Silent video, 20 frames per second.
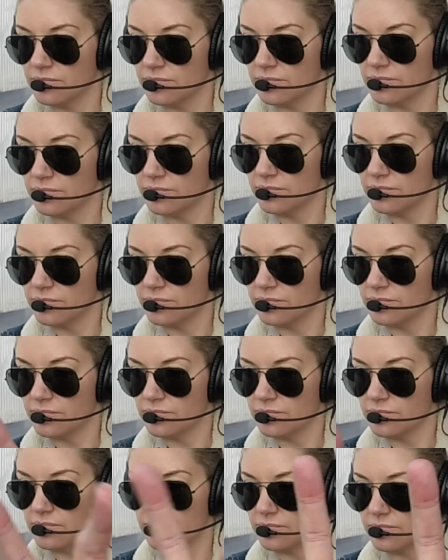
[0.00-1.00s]

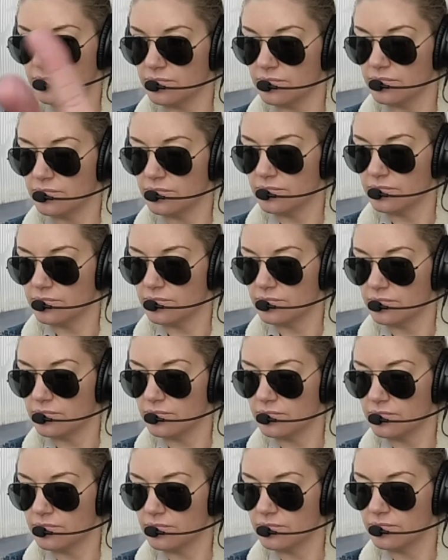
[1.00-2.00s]

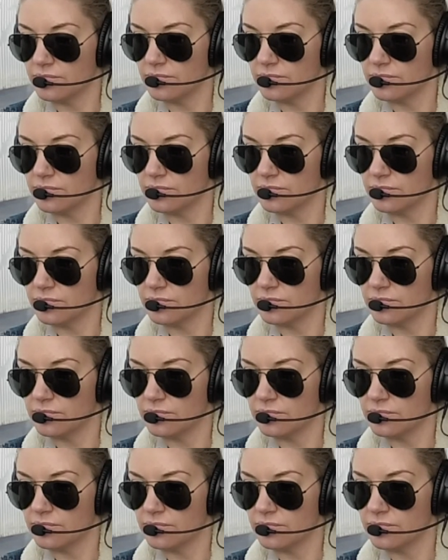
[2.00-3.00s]

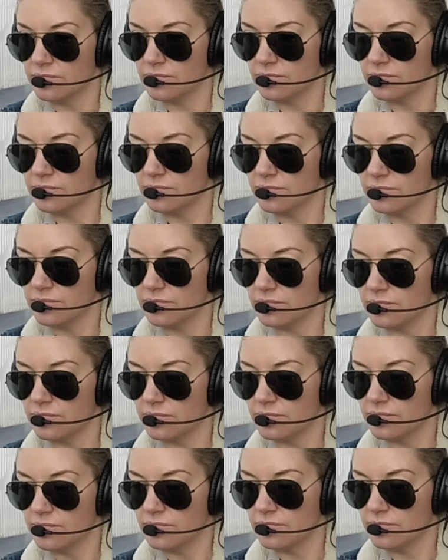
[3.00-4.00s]

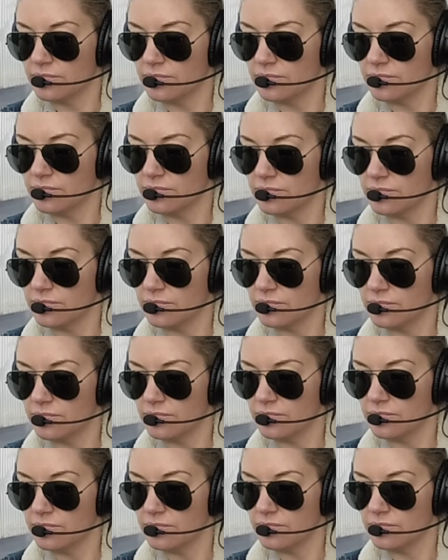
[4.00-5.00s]

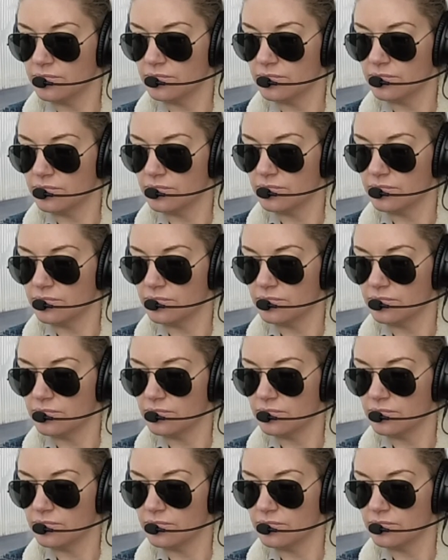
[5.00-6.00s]

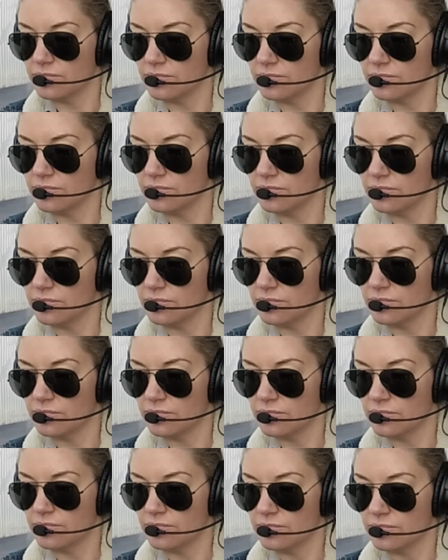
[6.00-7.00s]

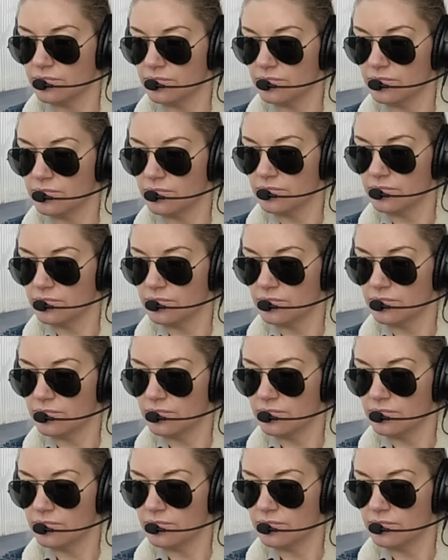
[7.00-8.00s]
(silent)